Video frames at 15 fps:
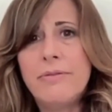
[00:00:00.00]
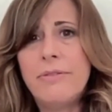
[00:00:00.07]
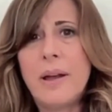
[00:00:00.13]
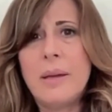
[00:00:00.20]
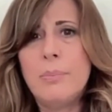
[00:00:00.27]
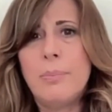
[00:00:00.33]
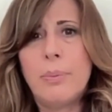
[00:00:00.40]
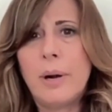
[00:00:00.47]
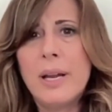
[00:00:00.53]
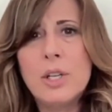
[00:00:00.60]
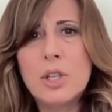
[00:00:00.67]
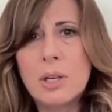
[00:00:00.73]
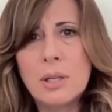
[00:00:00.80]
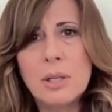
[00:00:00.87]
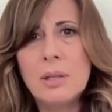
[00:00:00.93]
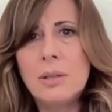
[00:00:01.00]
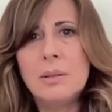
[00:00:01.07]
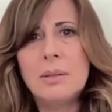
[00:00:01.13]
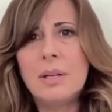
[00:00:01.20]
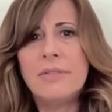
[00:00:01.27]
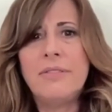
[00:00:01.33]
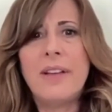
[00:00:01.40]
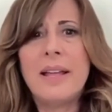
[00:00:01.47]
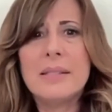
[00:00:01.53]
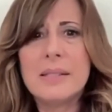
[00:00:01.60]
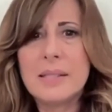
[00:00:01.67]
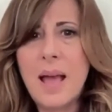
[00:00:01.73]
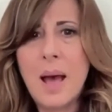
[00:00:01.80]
vibrational events